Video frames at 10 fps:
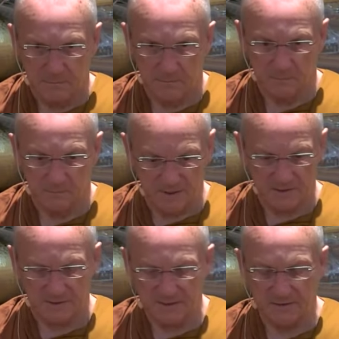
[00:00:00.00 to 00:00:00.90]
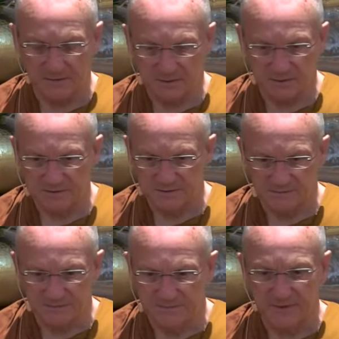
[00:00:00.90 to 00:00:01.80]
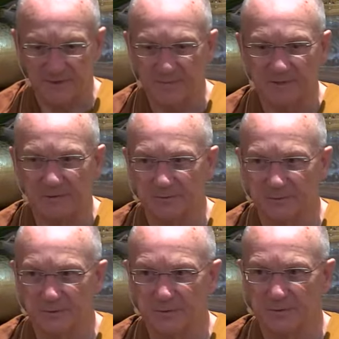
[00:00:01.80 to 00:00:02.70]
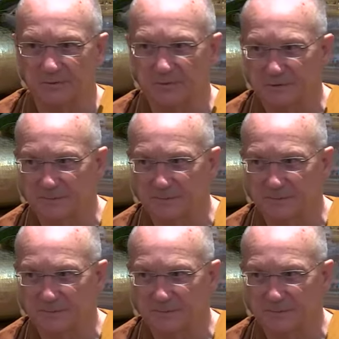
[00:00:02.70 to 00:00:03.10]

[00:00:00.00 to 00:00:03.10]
recollecting these fundamental truths.